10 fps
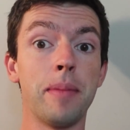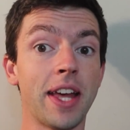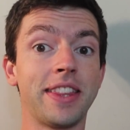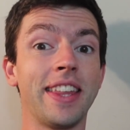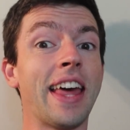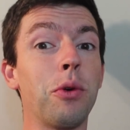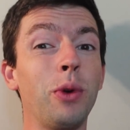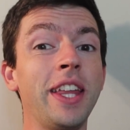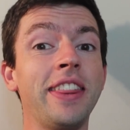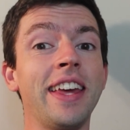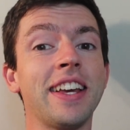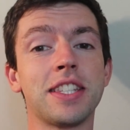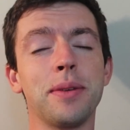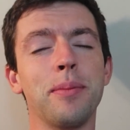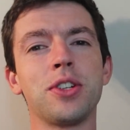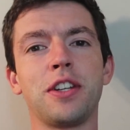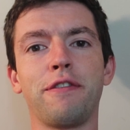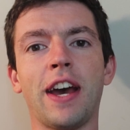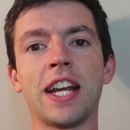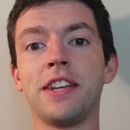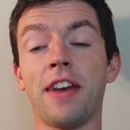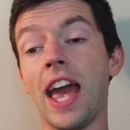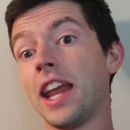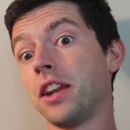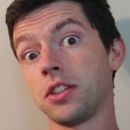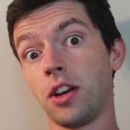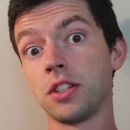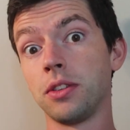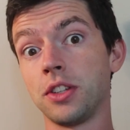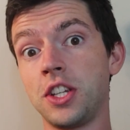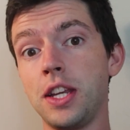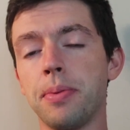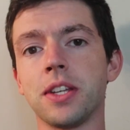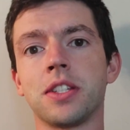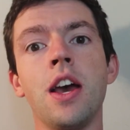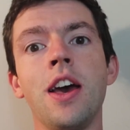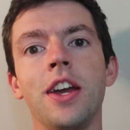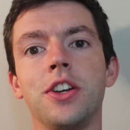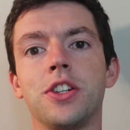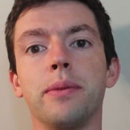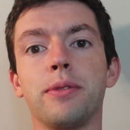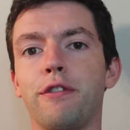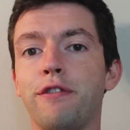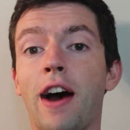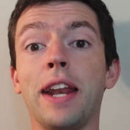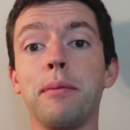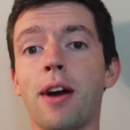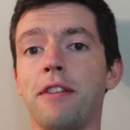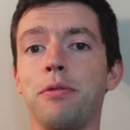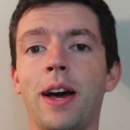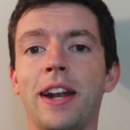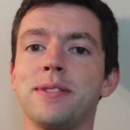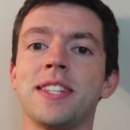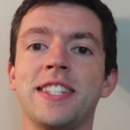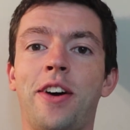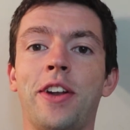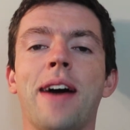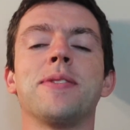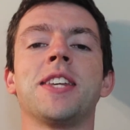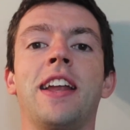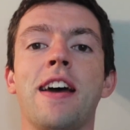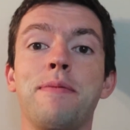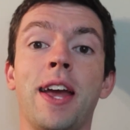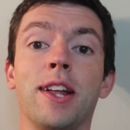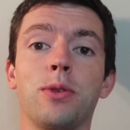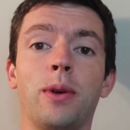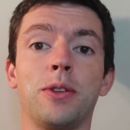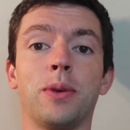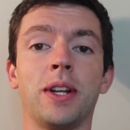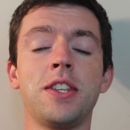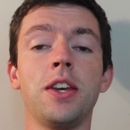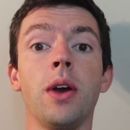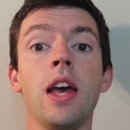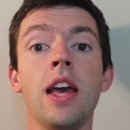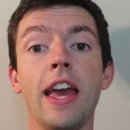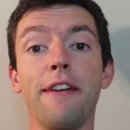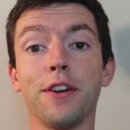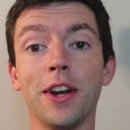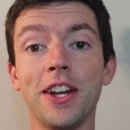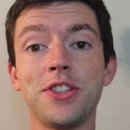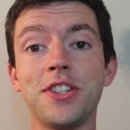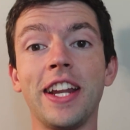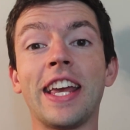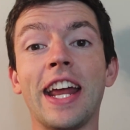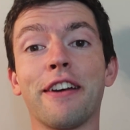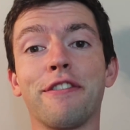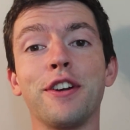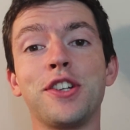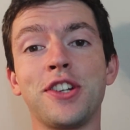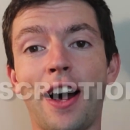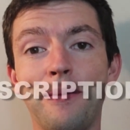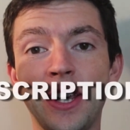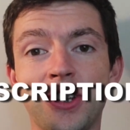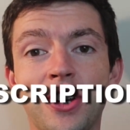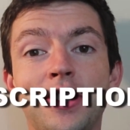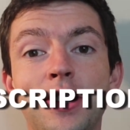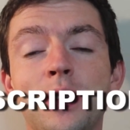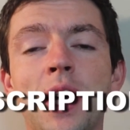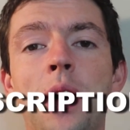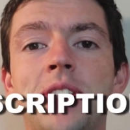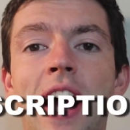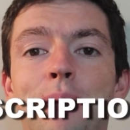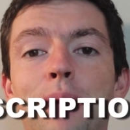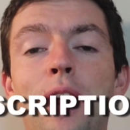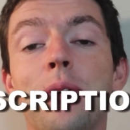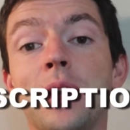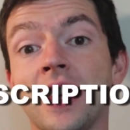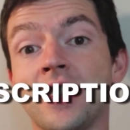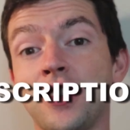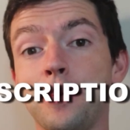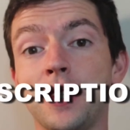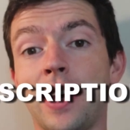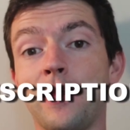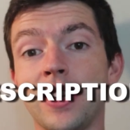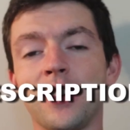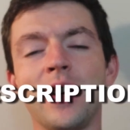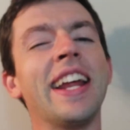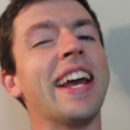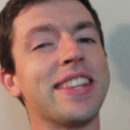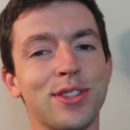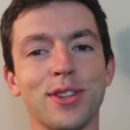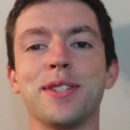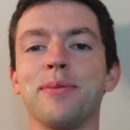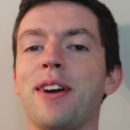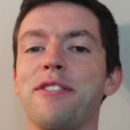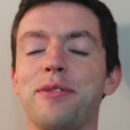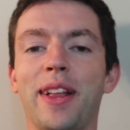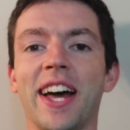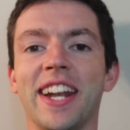method that we think is the most effective and is also the cheapest in terms of finding profitable items to sell on Amazon FBA in 2022. If you're interested in getting a free trial, make sure to do so down below, and let's jump inside my screen and source some profitable